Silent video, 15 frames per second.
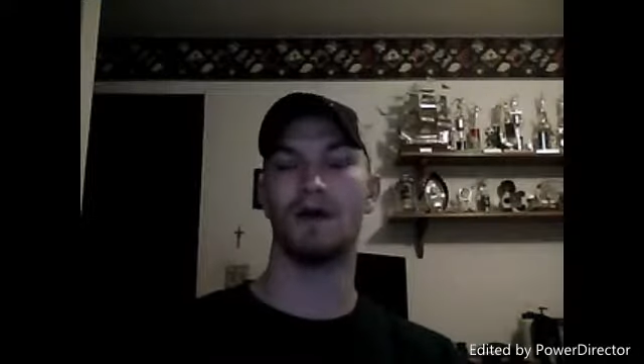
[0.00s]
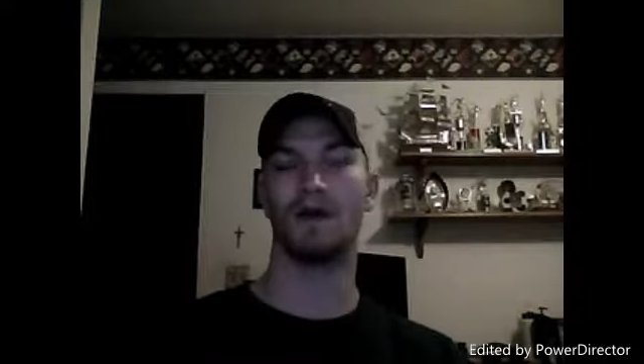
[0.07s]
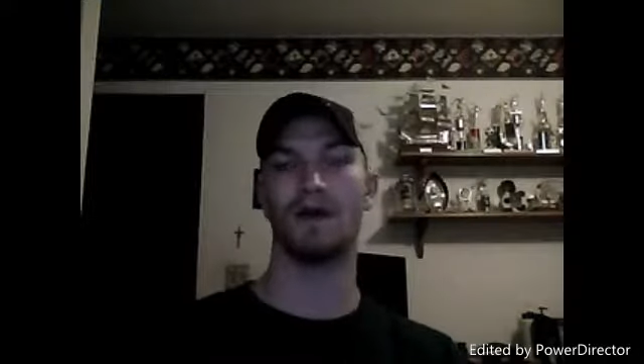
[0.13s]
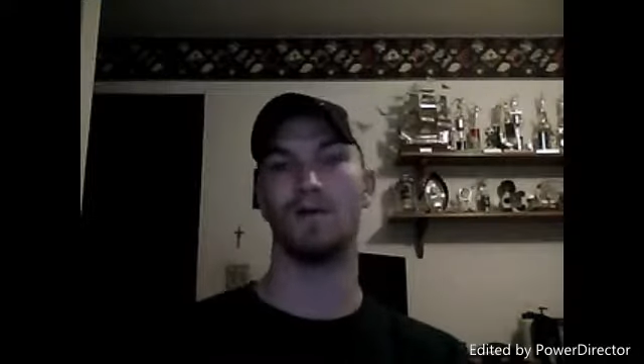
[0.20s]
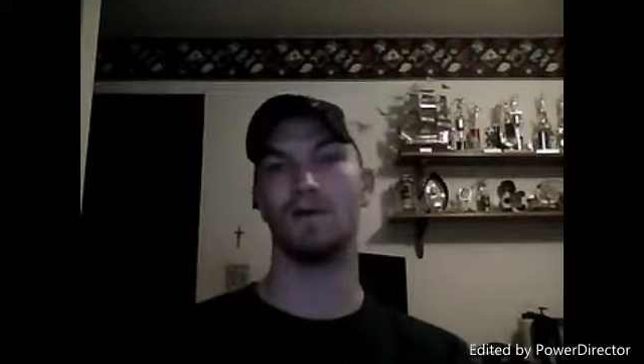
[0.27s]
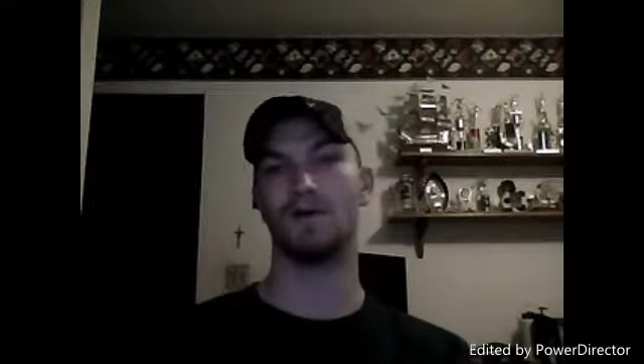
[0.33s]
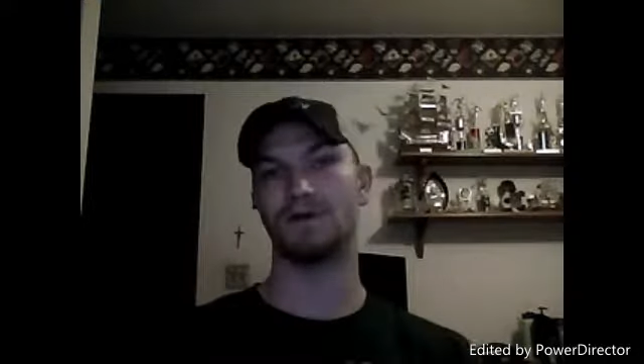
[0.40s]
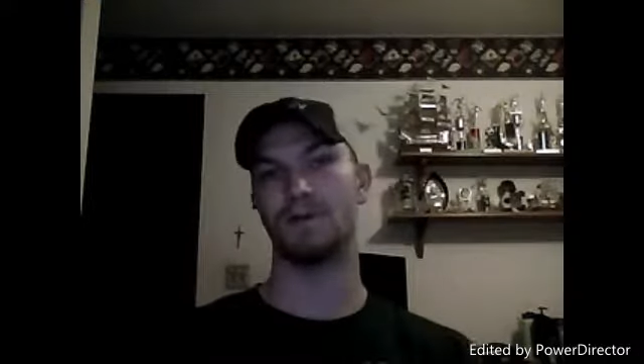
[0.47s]
And
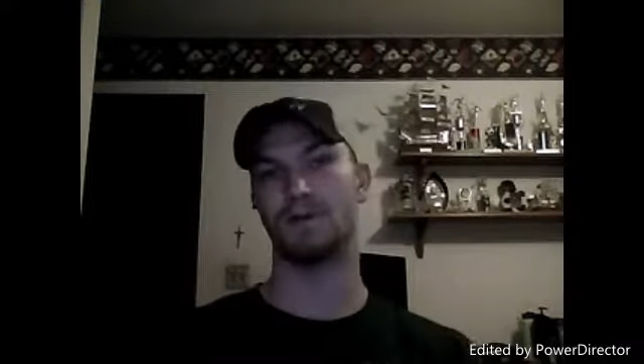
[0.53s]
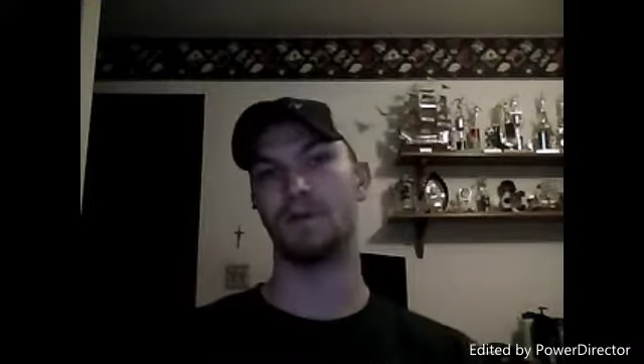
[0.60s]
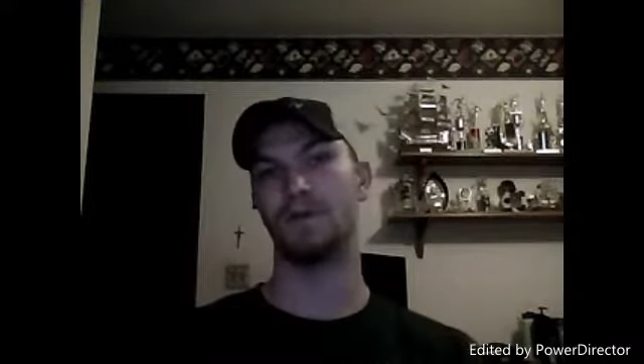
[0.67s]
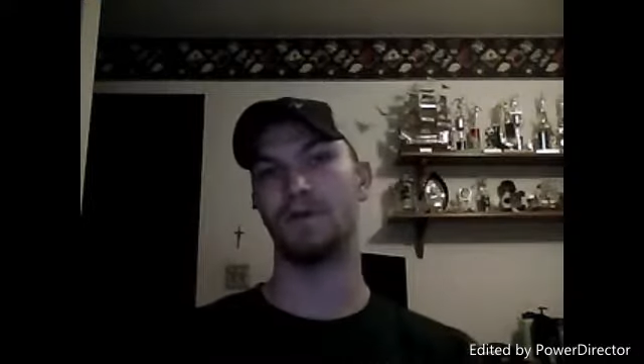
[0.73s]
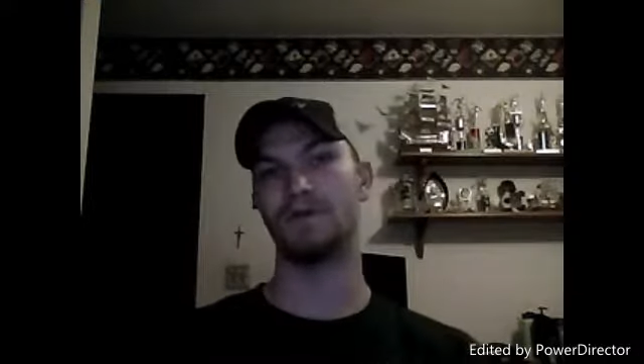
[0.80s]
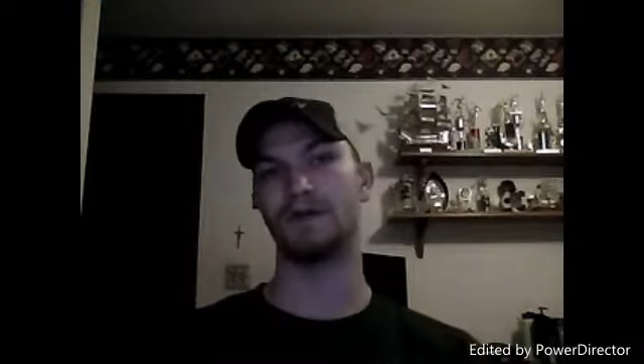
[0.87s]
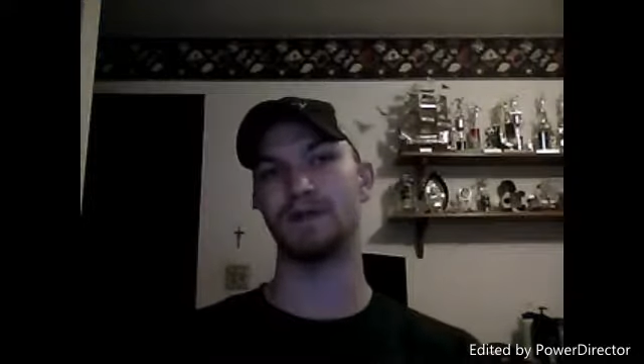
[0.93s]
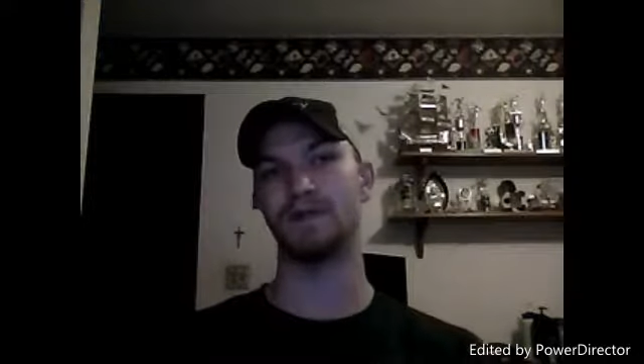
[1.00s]
then once that member
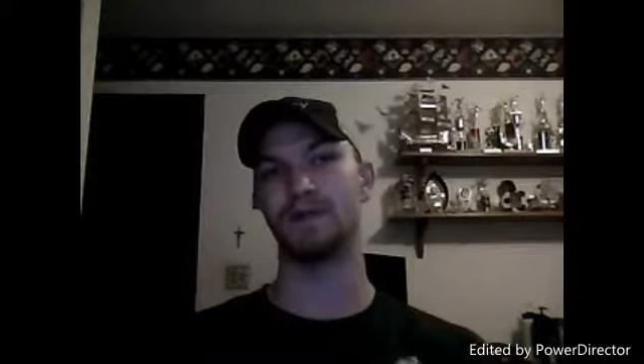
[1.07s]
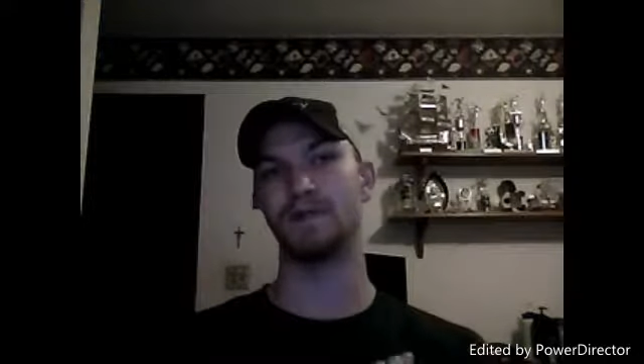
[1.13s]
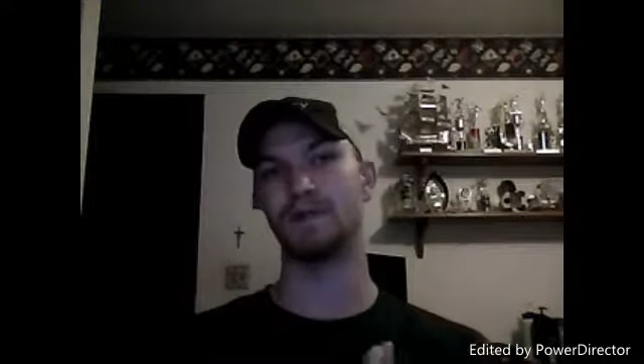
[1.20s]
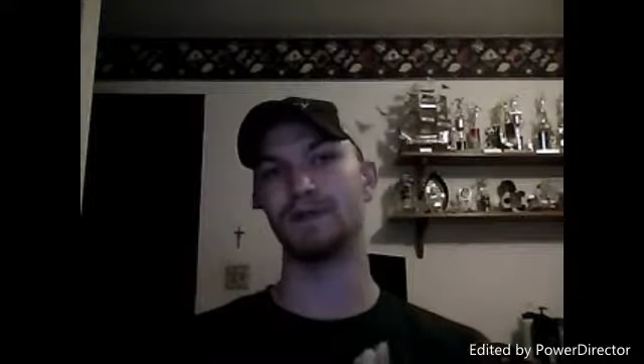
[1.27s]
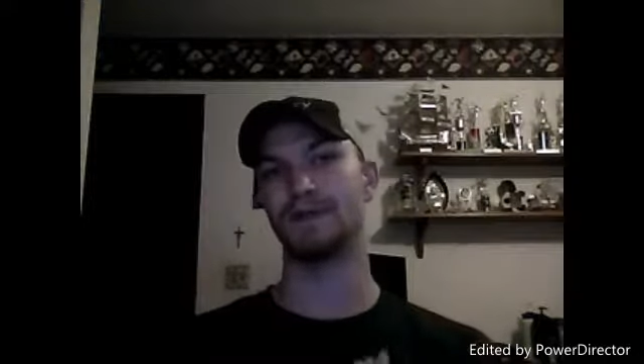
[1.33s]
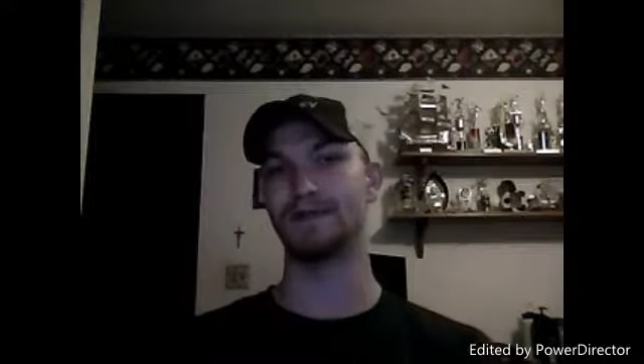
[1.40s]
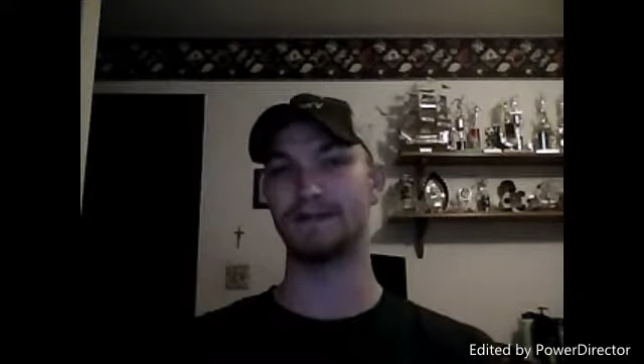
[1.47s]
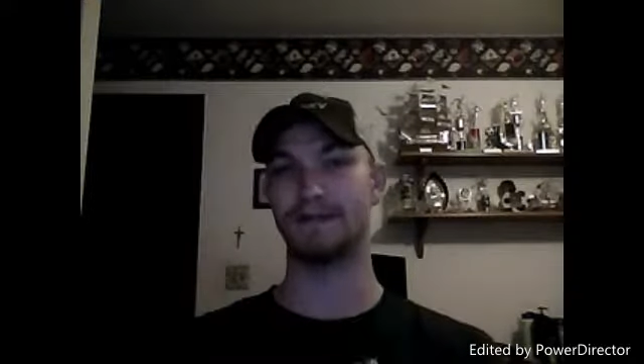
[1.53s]
of the team
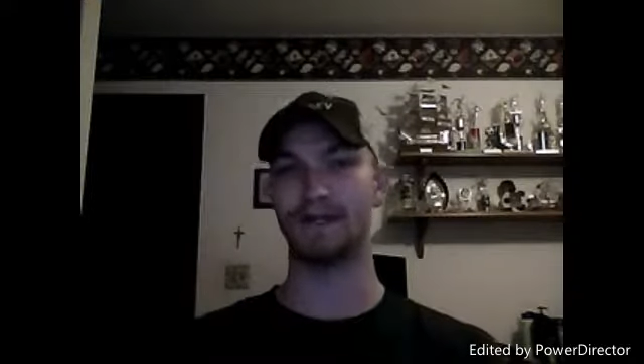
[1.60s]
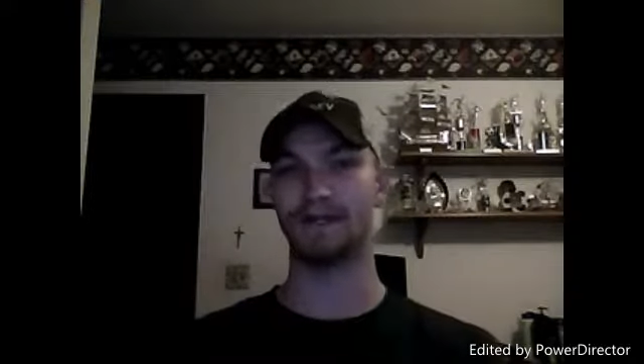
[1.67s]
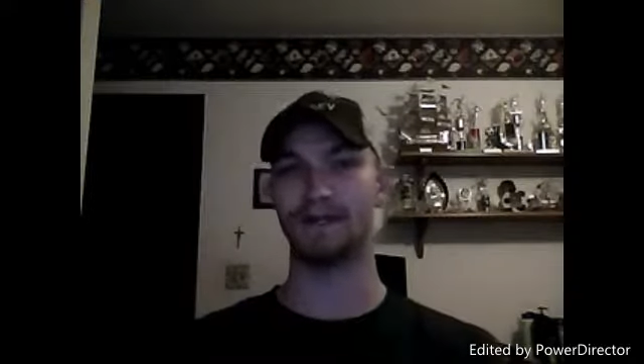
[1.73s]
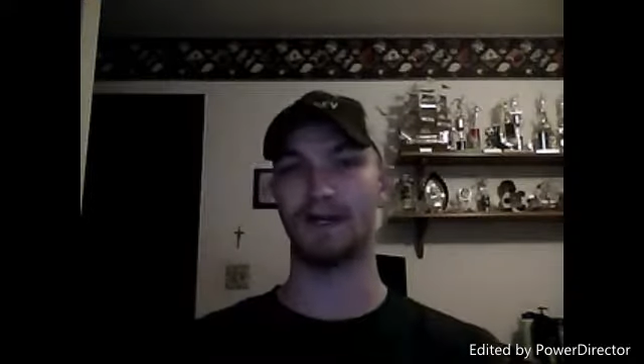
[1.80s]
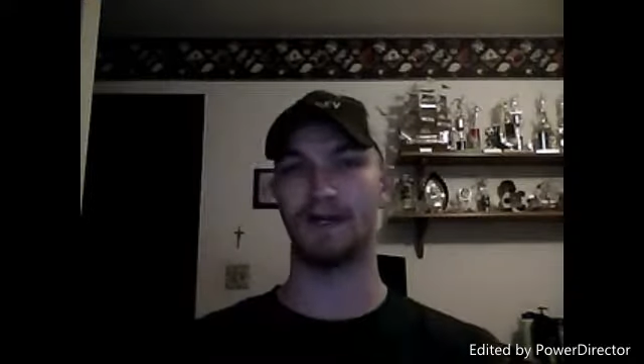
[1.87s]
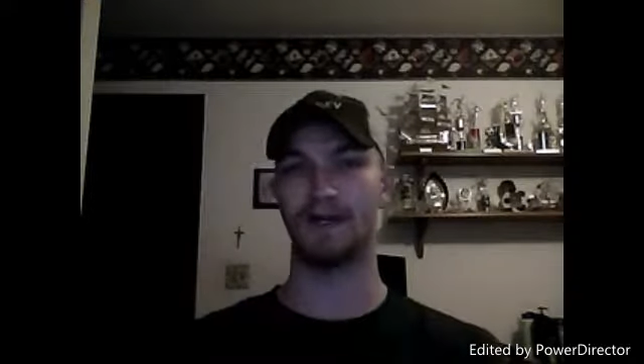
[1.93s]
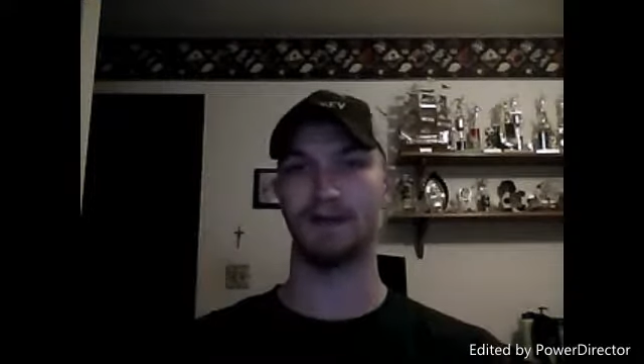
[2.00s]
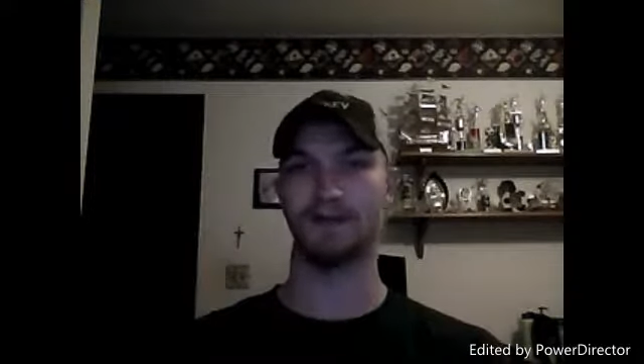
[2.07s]
completes that
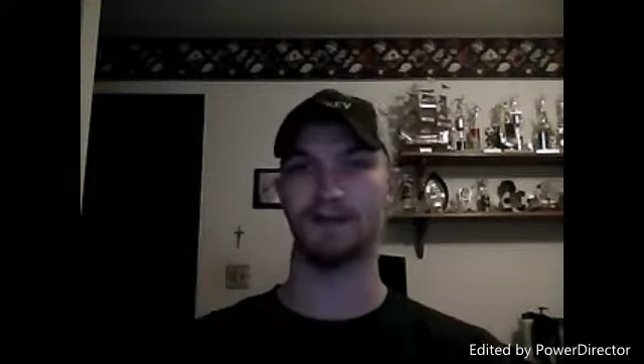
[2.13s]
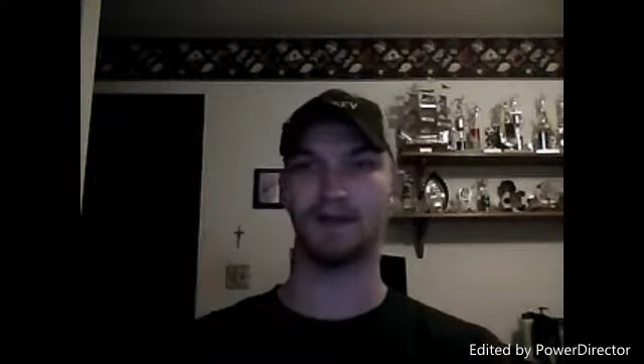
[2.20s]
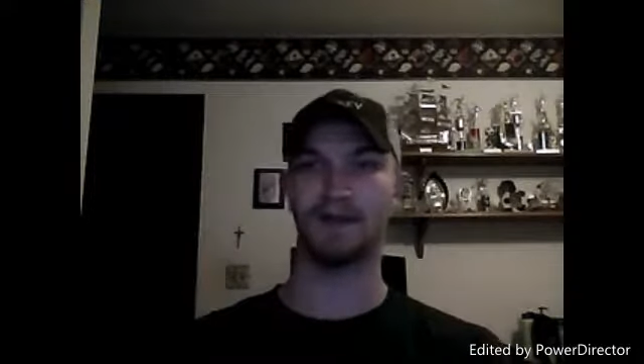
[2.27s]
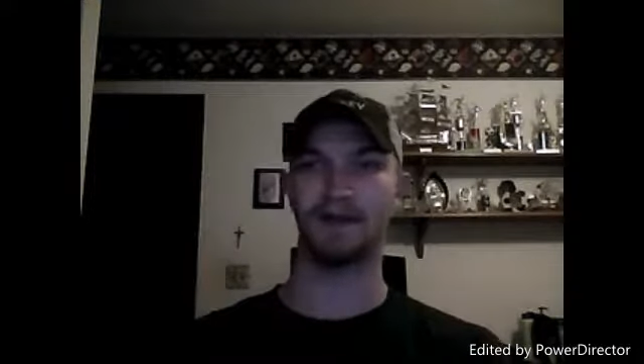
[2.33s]
task,